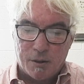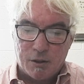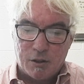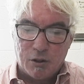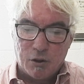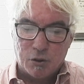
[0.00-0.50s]

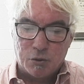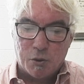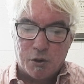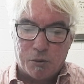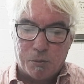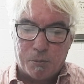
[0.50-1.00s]
deals
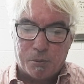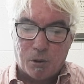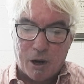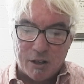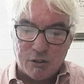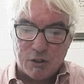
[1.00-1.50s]
with
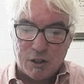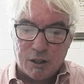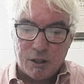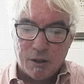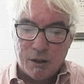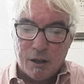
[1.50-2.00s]

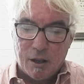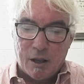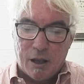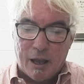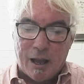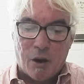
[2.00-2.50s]
pricing.
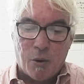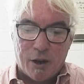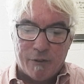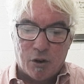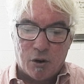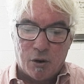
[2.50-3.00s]

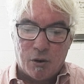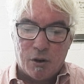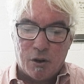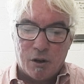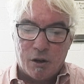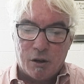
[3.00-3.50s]
However,
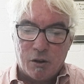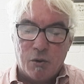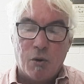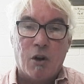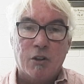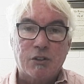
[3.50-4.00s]

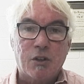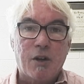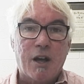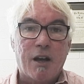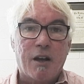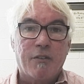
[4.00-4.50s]
you also
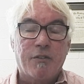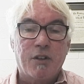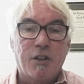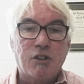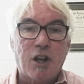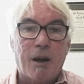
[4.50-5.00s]
have
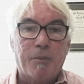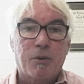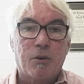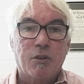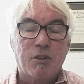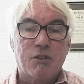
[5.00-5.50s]
the
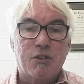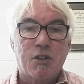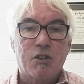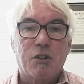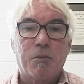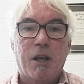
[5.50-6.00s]
chapter on
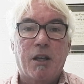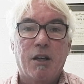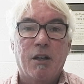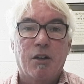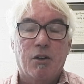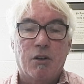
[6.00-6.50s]
decision
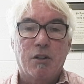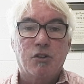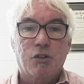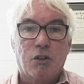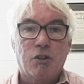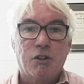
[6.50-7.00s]
making under
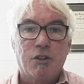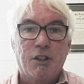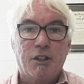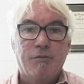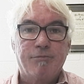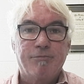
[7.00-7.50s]
uncertainty.